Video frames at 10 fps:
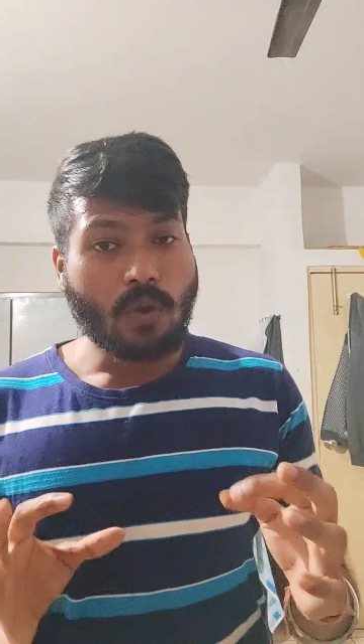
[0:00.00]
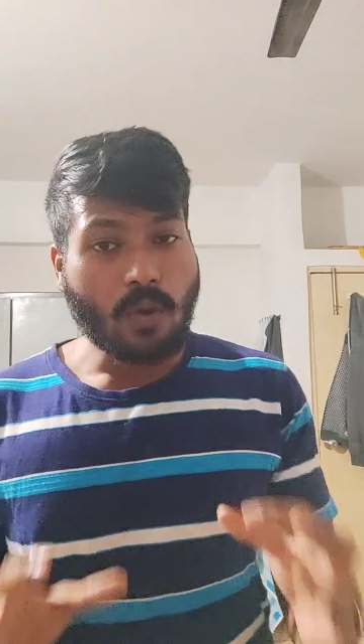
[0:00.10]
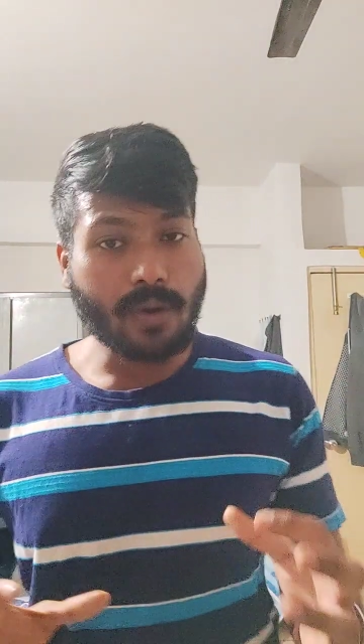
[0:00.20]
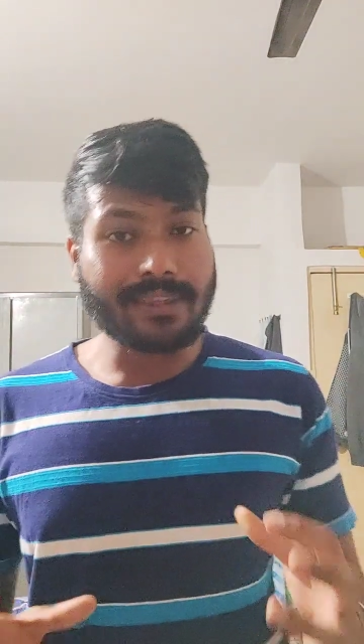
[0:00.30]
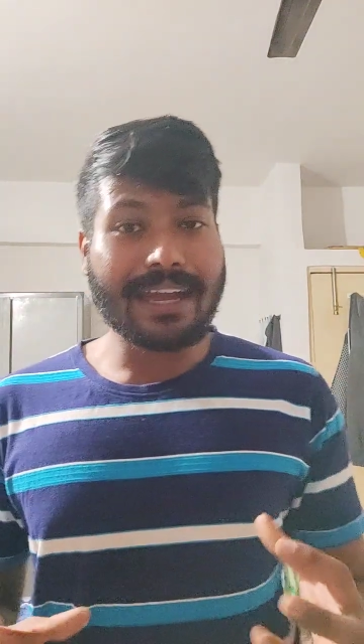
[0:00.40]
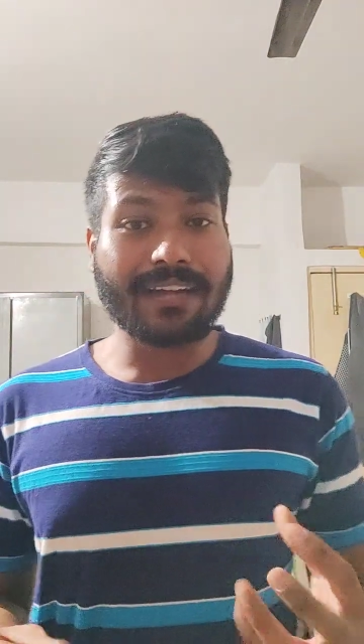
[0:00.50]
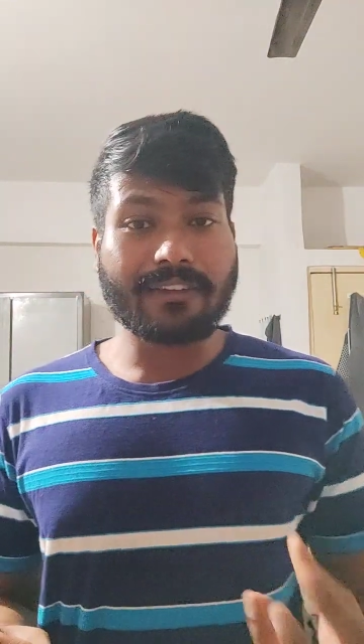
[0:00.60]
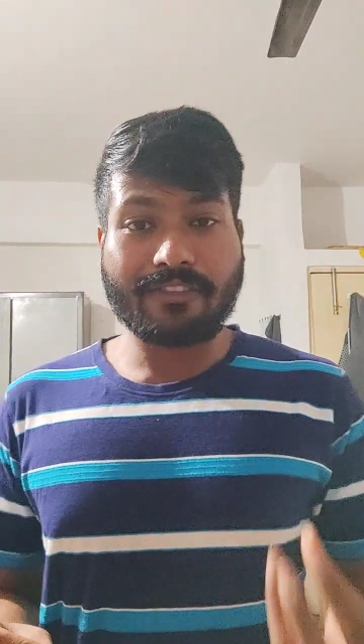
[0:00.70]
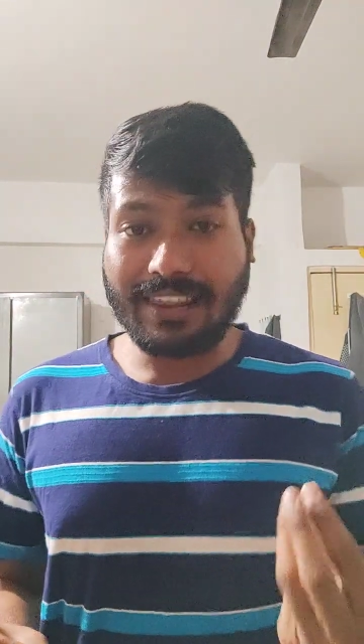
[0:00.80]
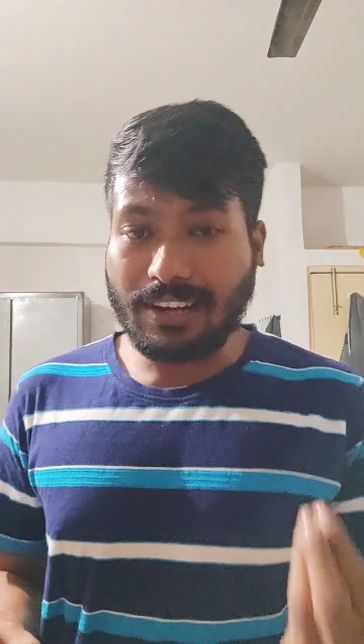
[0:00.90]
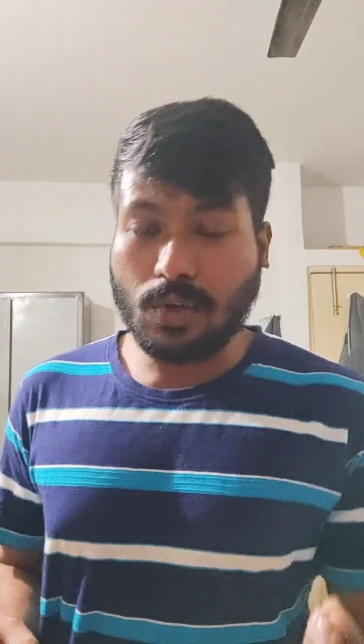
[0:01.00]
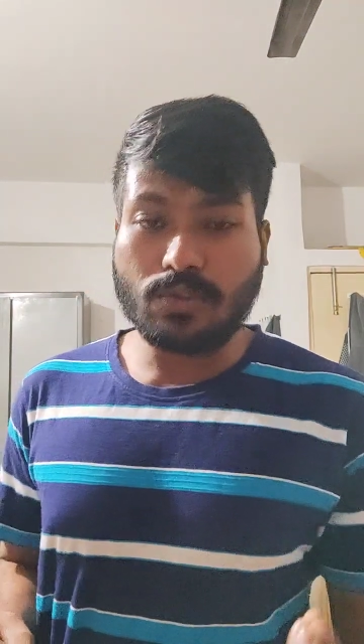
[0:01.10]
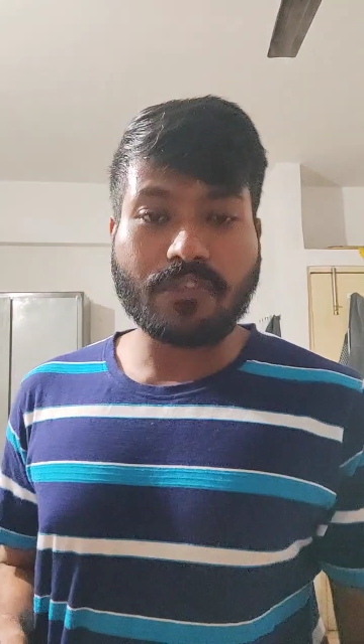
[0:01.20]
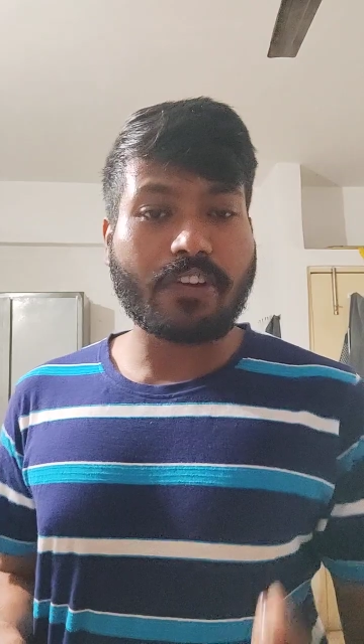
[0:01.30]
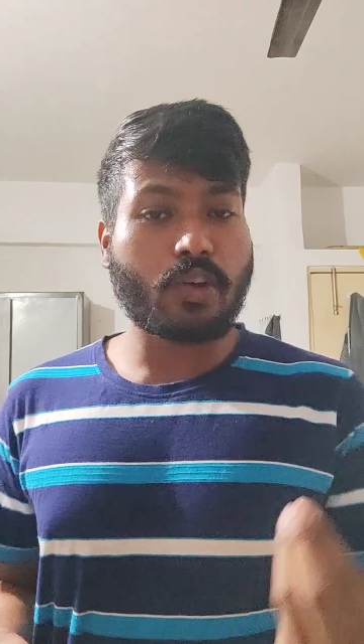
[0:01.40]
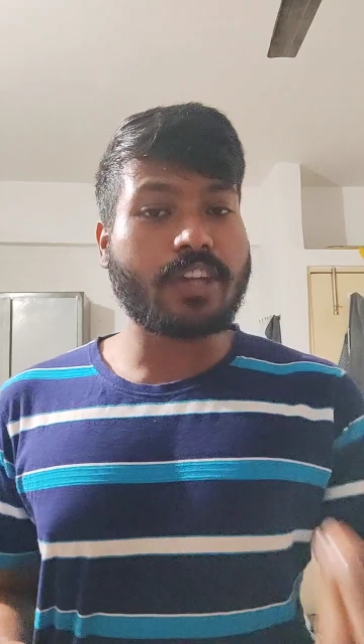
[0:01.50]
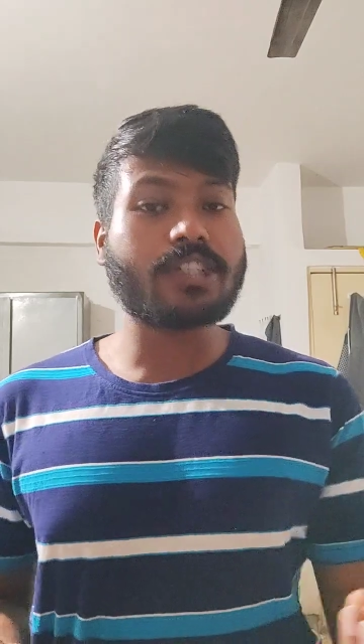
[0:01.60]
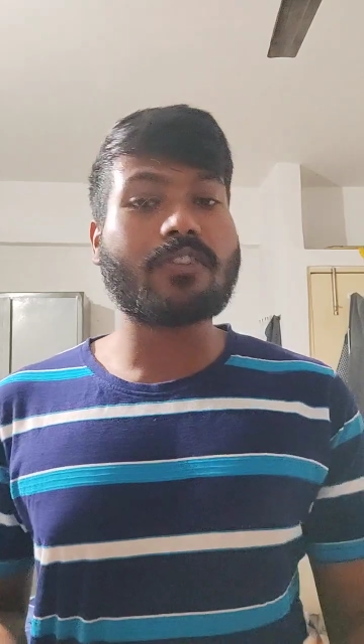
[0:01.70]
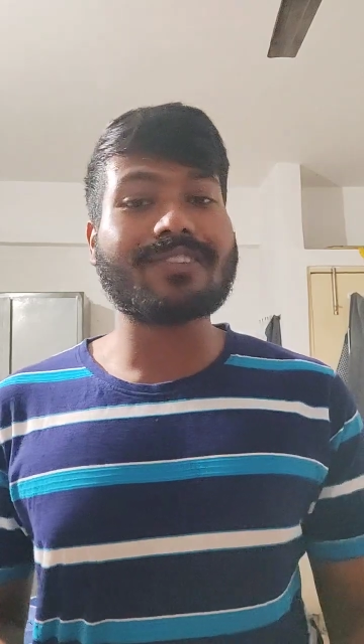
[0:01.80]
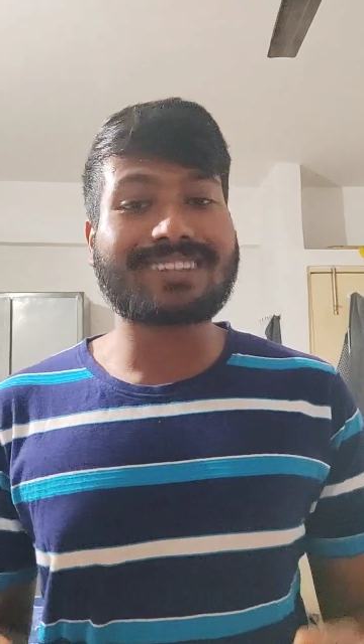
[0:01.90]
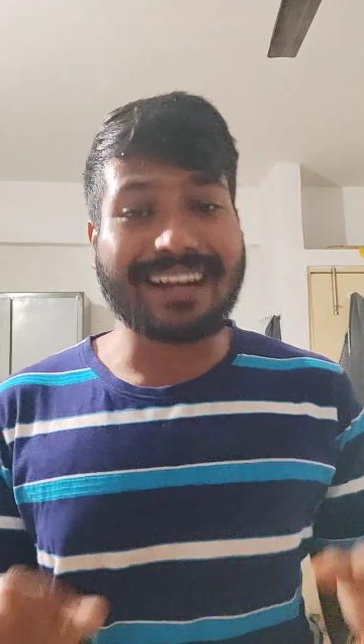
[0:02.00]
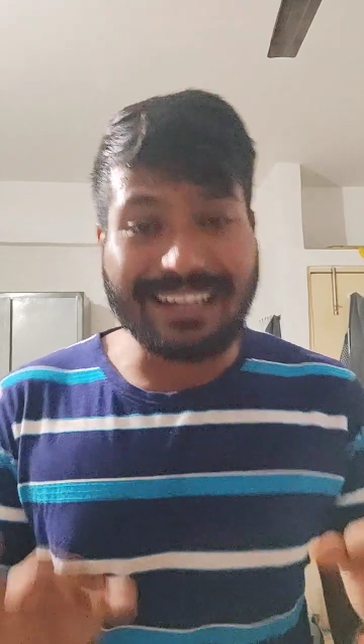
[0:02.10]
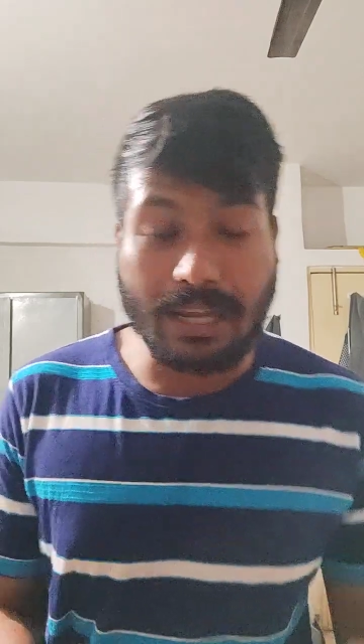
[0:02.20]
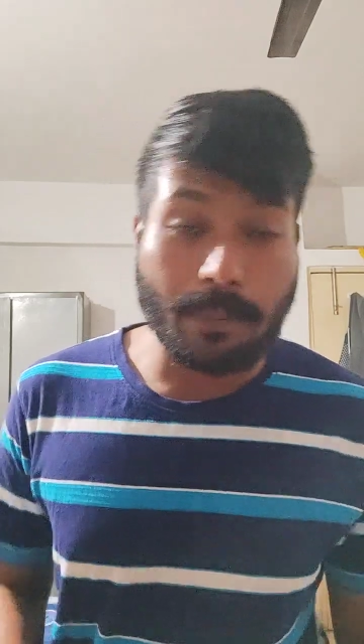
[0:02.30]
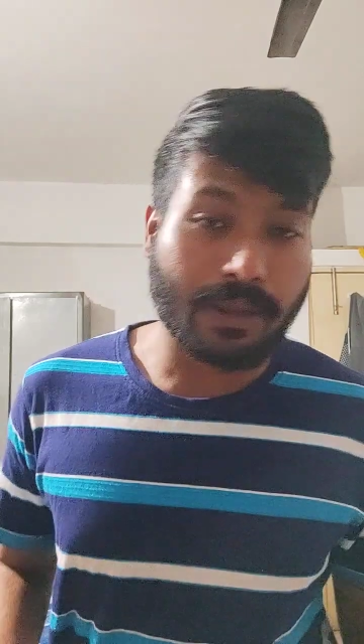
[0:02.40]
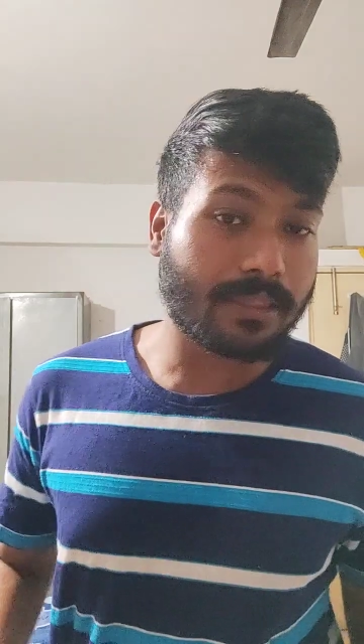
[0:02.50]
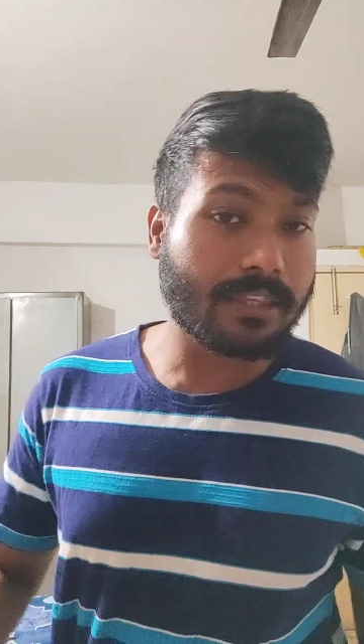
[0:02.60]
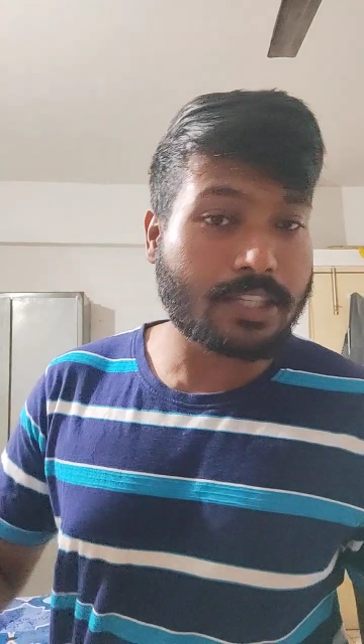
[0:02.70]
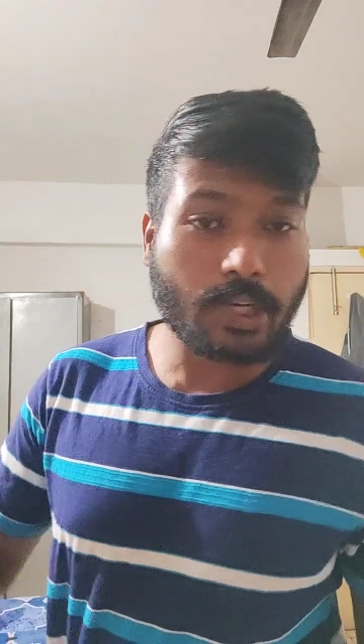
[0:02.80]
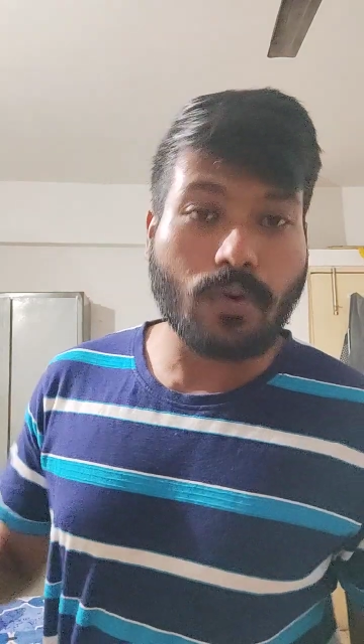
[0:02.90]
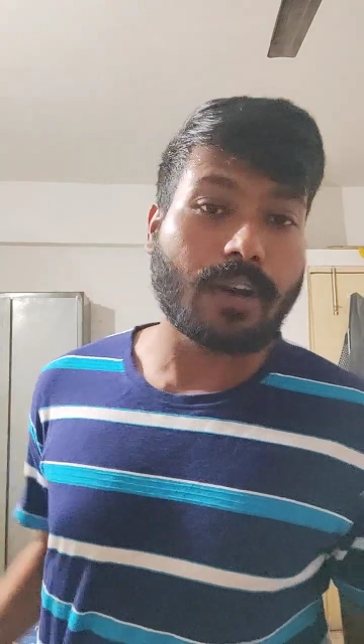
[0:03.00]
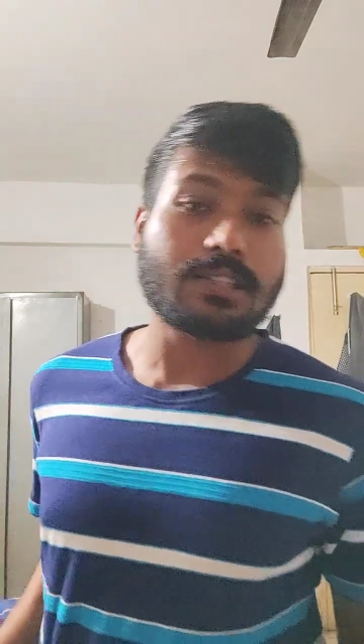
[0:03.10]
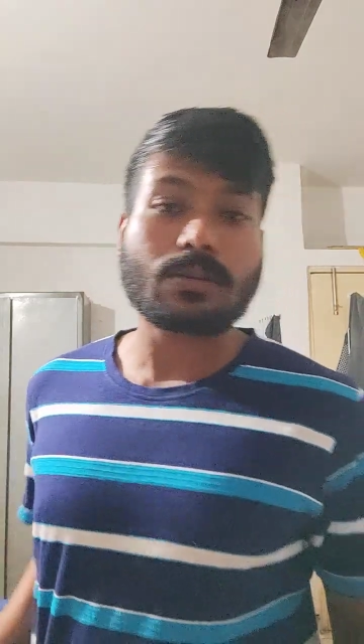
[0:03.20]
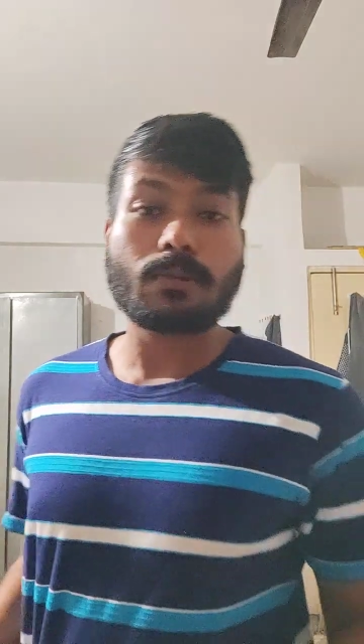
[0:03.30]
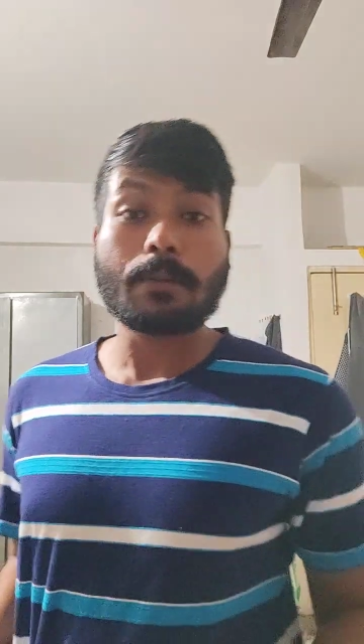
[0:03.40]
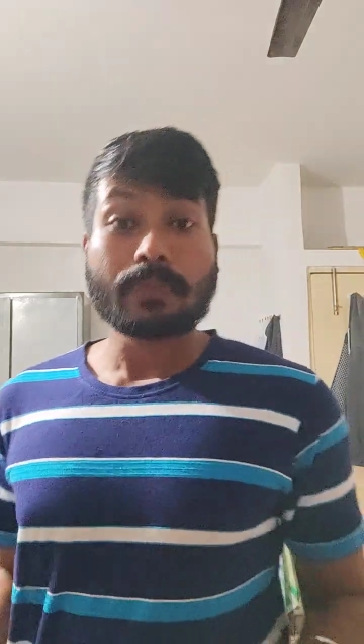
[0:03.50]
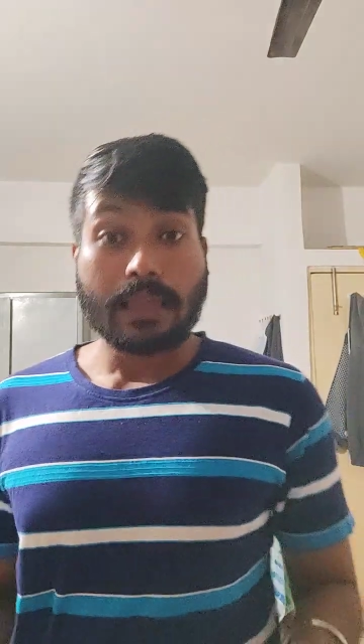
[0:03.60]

or that values of Indonesia was condemned in the G20 summit.